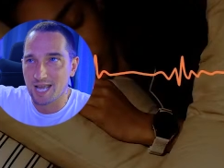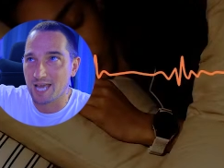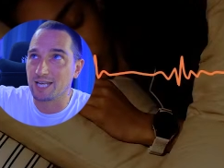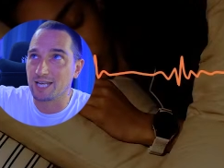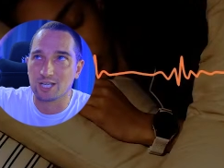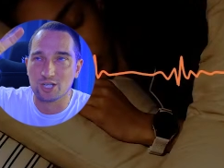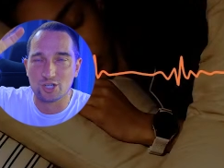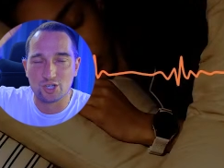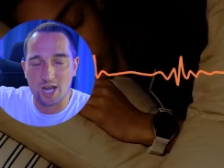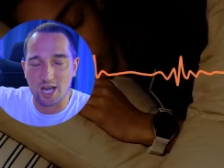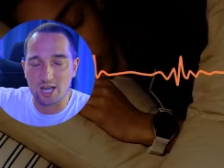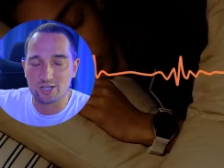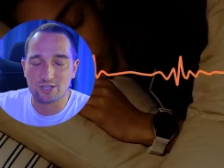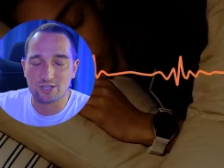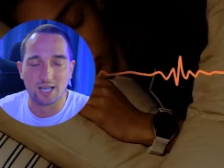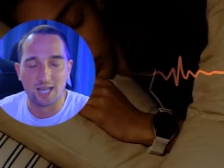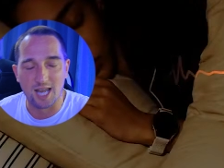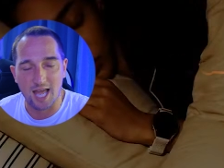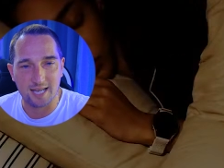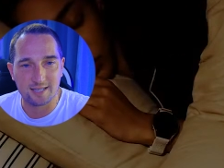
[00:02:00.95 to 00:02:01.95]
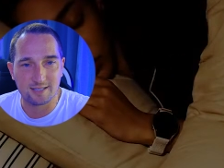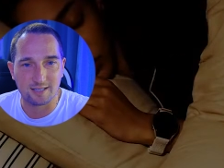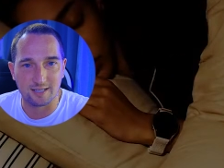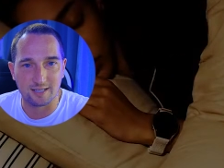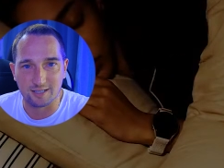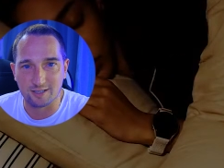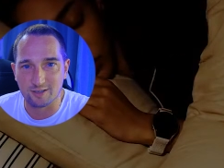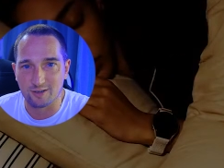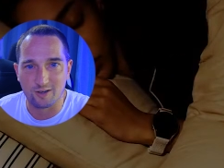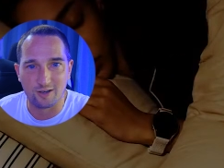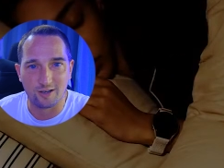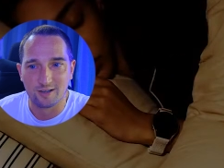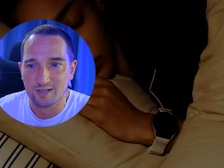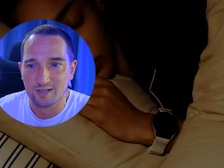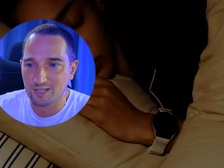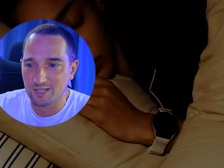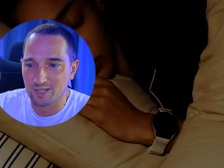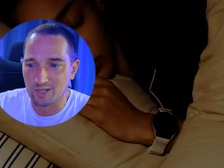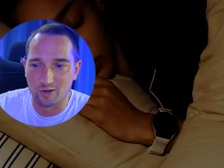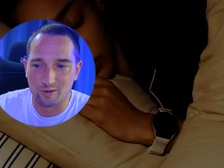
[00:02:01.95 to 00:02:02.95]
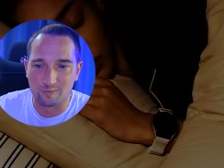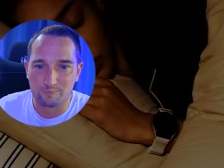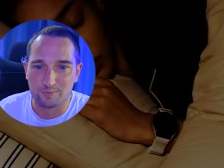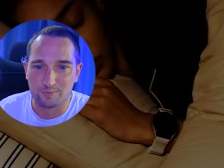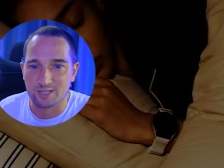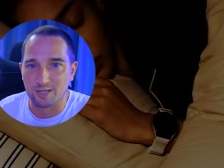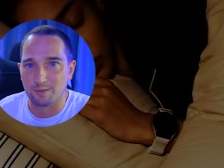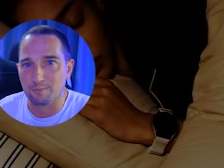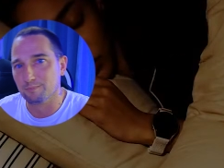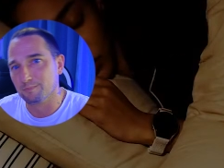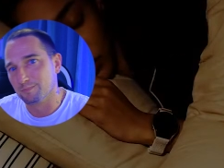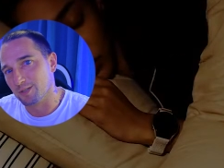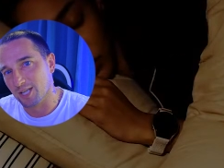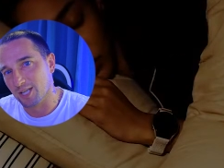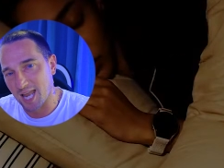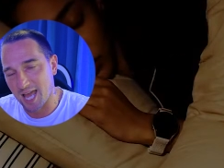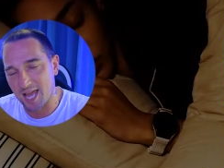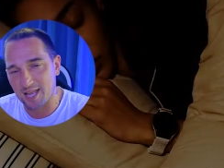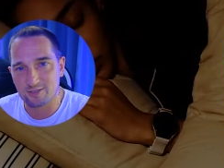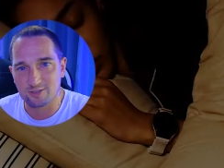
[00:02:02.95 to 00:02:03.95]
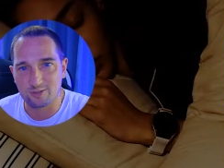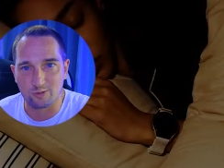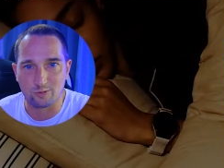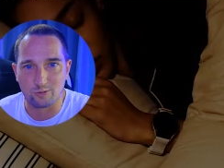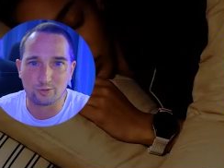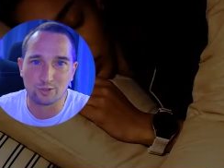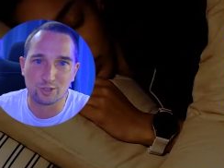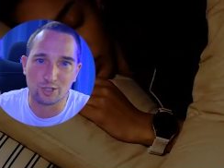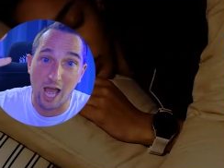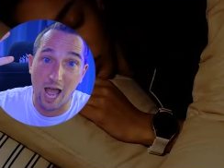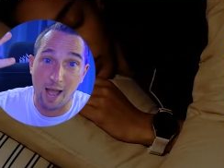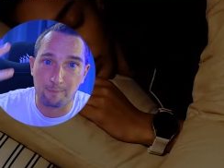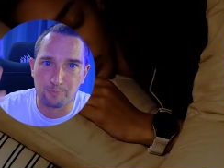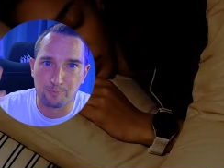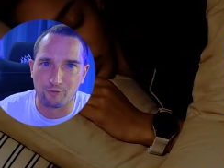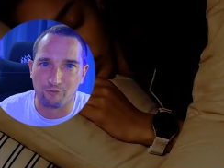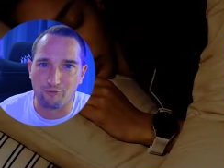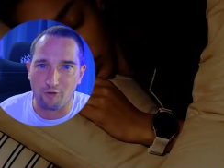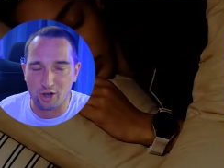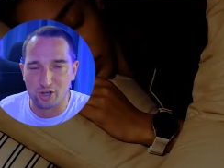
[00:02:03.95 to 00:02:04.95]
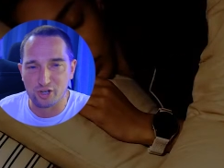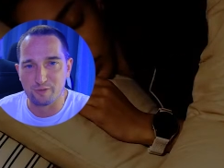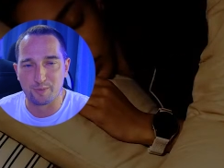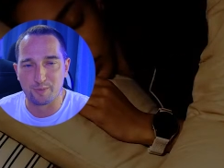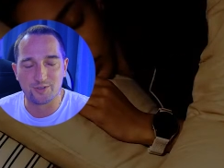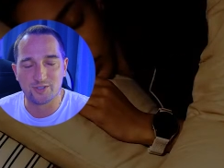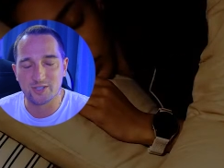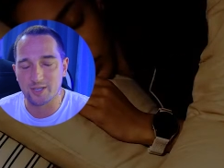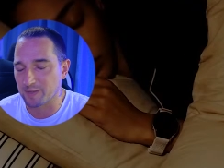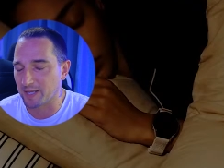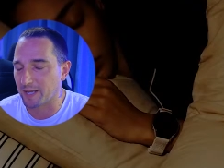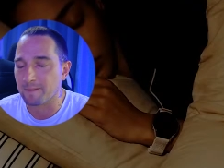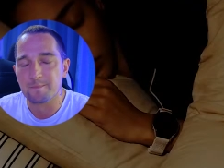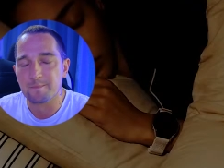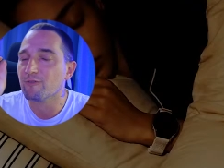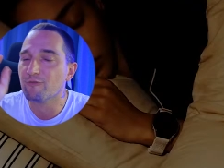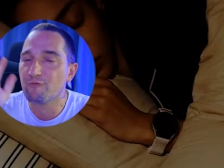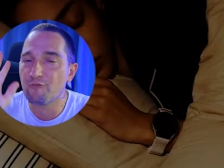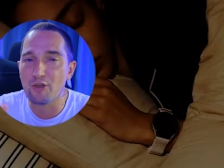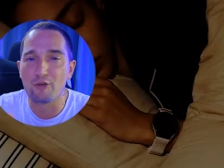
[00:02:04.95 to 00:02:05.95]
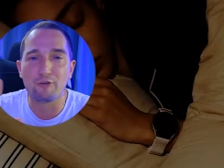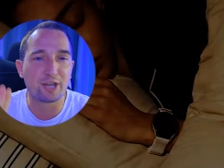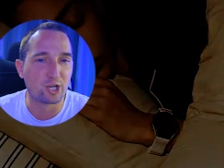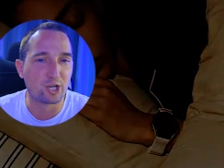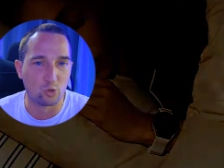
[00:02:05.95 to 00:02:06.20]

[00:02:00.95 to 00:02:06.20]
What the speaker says: and it can change the lighting, dim the lights or up the volume on something. Very